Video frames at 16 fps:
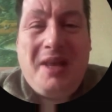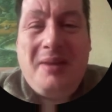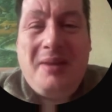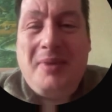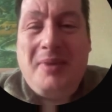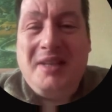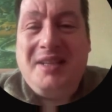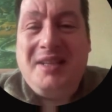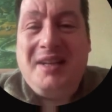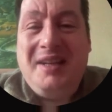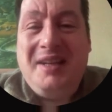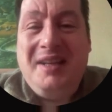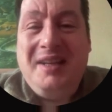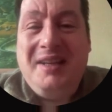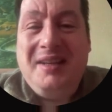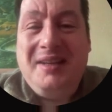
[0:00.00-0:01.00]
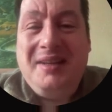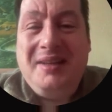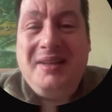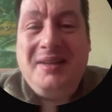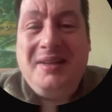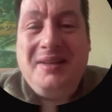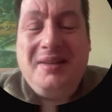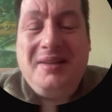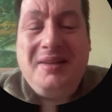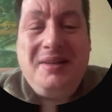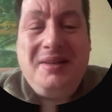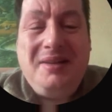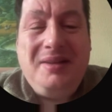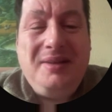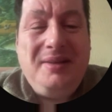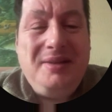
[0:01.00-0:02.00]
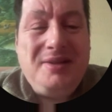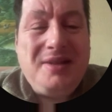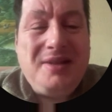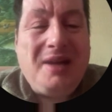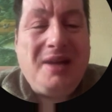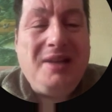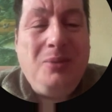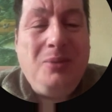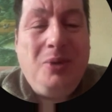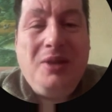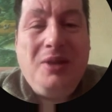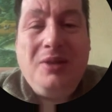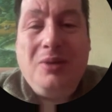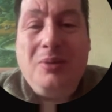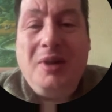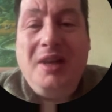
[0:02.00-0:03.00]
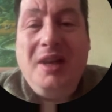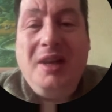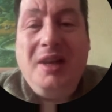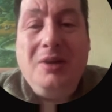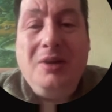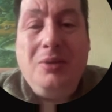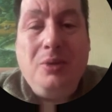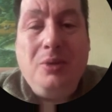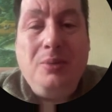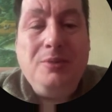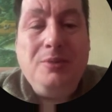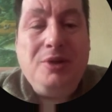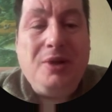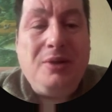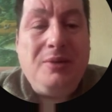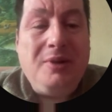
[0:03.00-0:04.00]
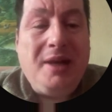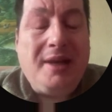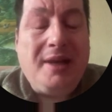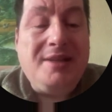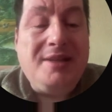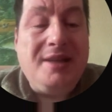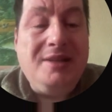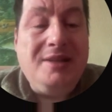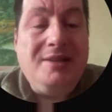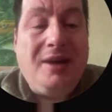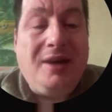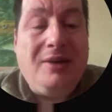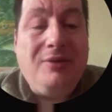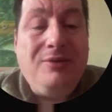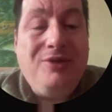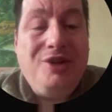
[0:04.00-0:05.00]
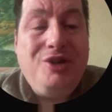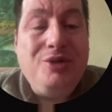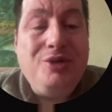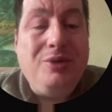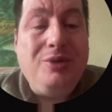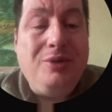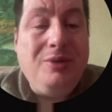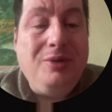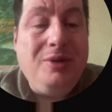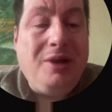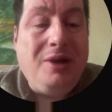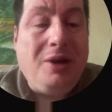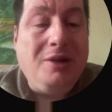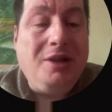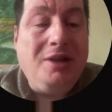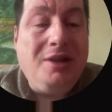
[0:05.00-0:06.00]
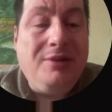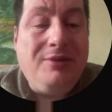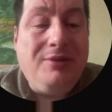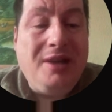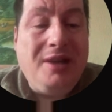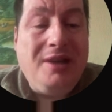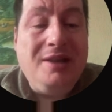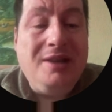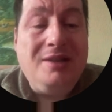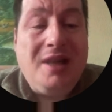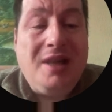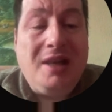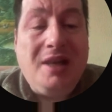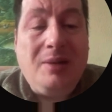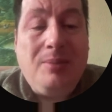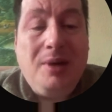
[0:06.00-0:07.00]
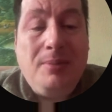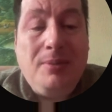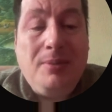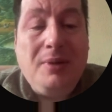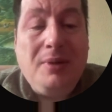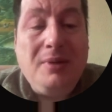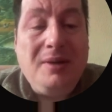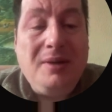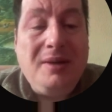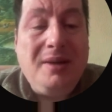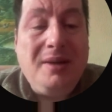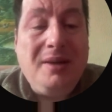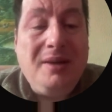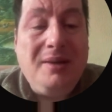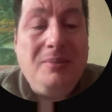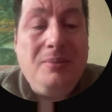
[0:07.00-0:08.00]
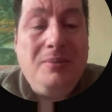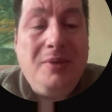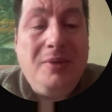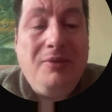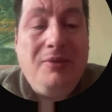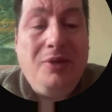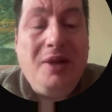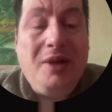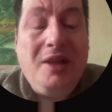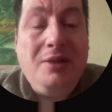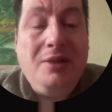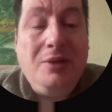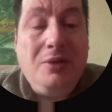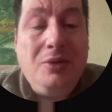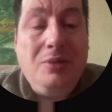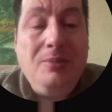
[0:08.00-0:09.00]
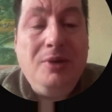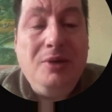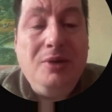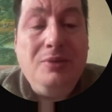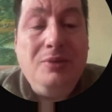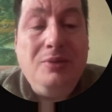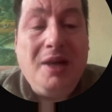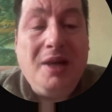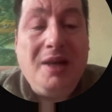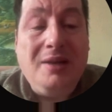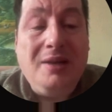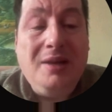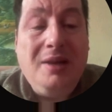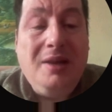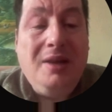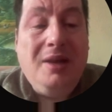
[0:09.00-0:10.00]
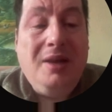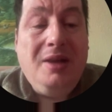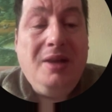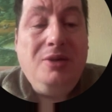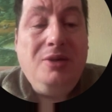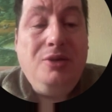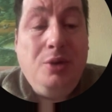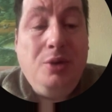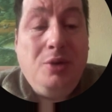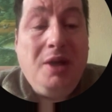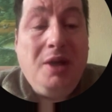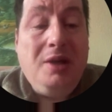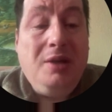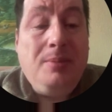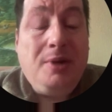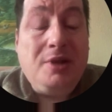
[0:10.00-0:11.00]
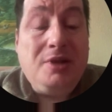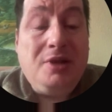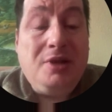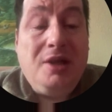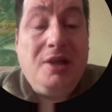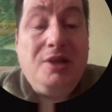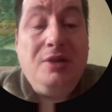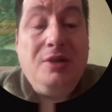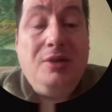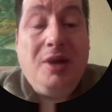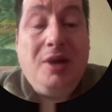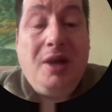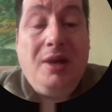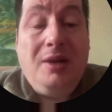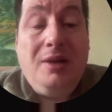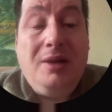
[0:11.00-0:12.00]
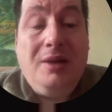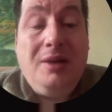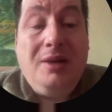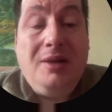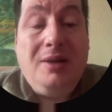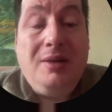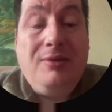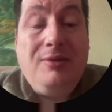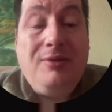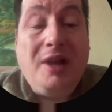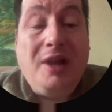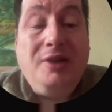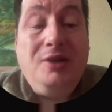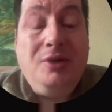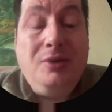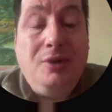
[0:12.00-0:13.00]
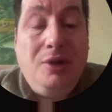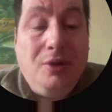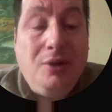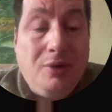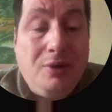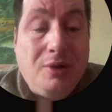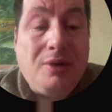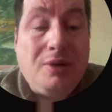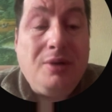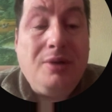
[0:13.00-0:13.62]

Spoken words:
Basically, starting with reading the room. So, like I said, these are visual, auditive, and kinesthetic people. If you read the room, you can, during the presentation, you can fine tune your